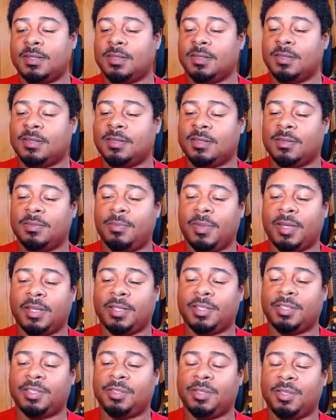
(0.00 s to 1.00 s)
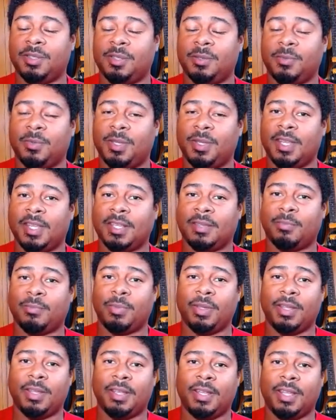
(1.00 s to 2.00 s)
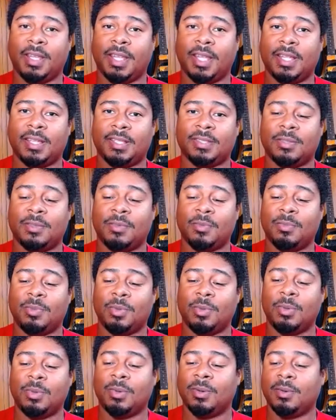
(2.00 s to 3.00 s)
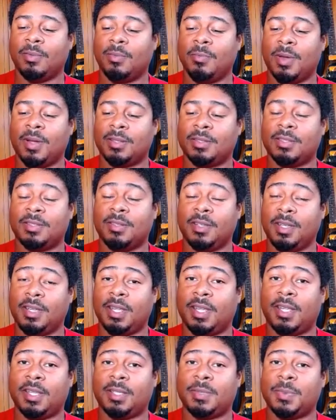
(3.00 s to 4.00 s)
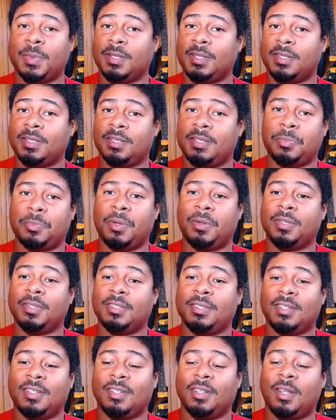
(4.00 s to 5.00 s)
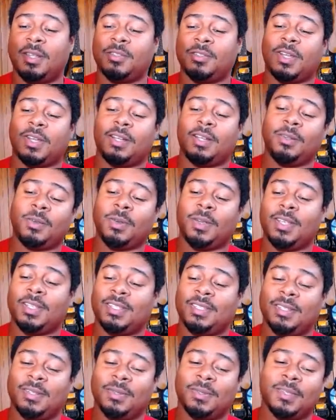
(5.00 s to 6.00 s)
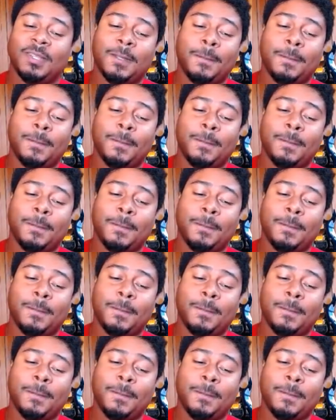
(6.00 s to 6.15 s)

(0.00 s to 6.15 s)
This is just making sure that we can get plenty of negates on board, monster negates, because your opponent's going to try to go crazy on it.